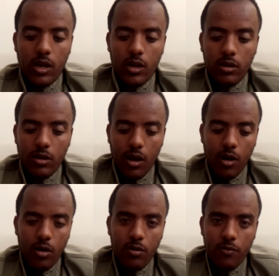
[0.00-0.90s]
And
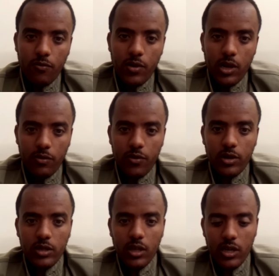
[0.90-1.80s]
our very
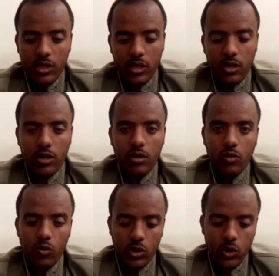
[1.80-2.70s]
first lesson
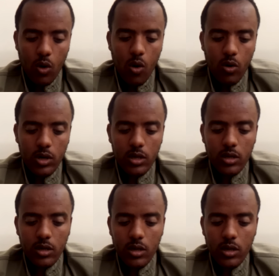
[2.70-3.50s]
was on